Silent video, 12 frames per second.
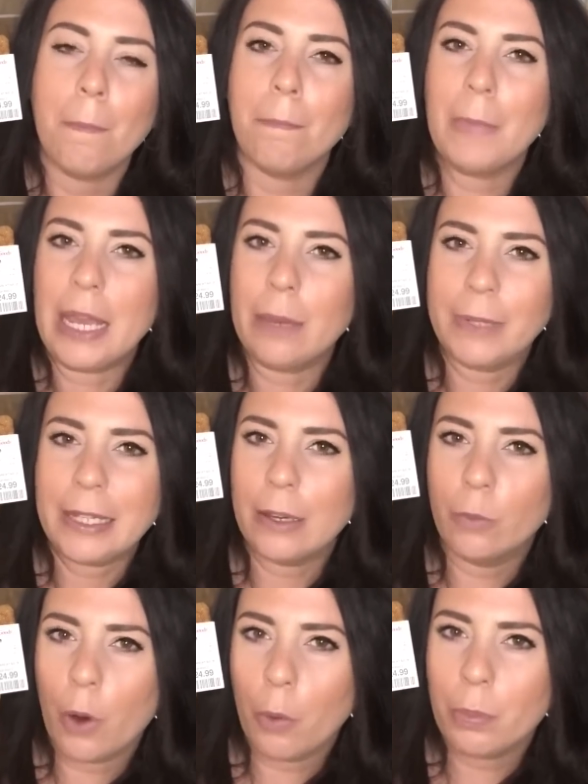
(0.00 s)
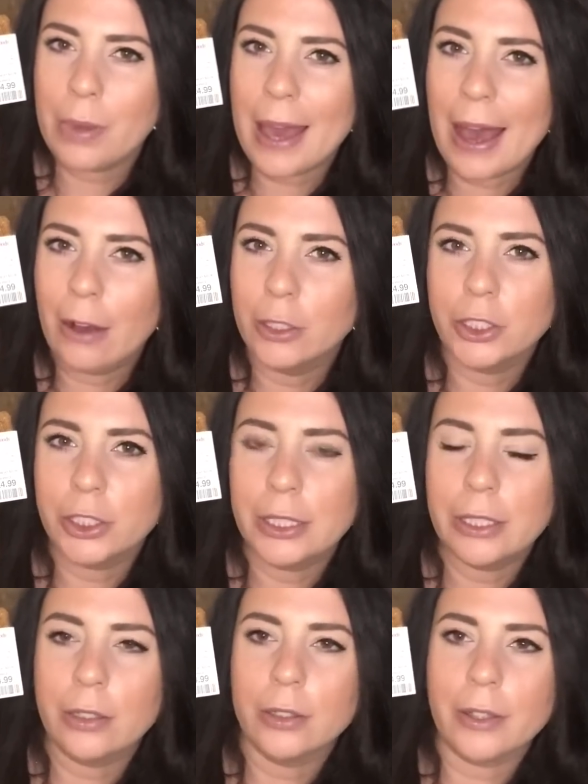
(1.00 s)
Maybe it won't be out
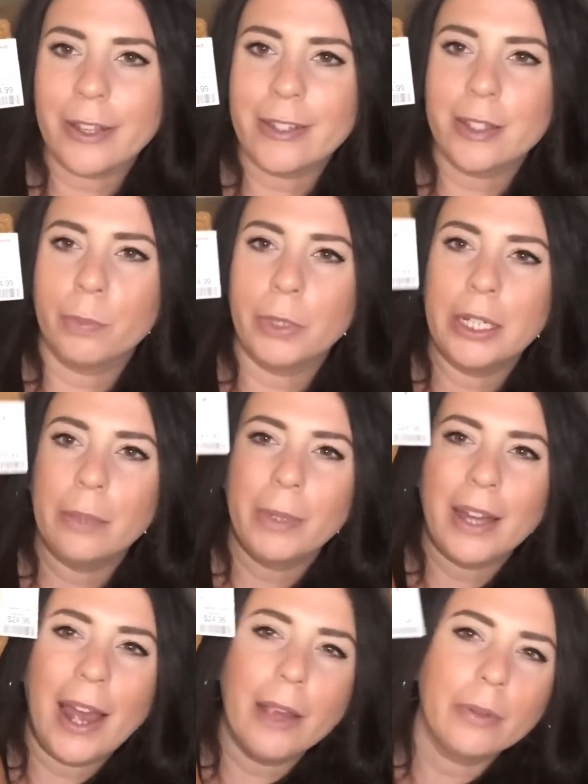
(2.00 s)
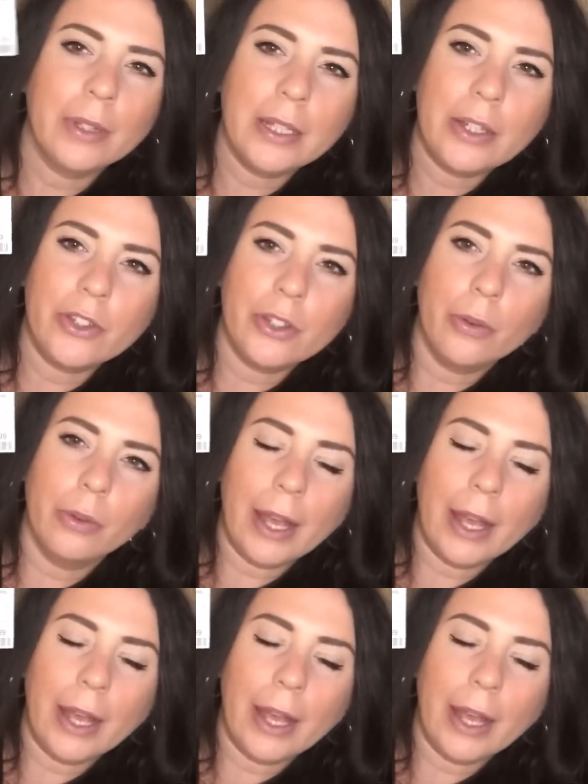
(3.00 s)
during early spring, but I really do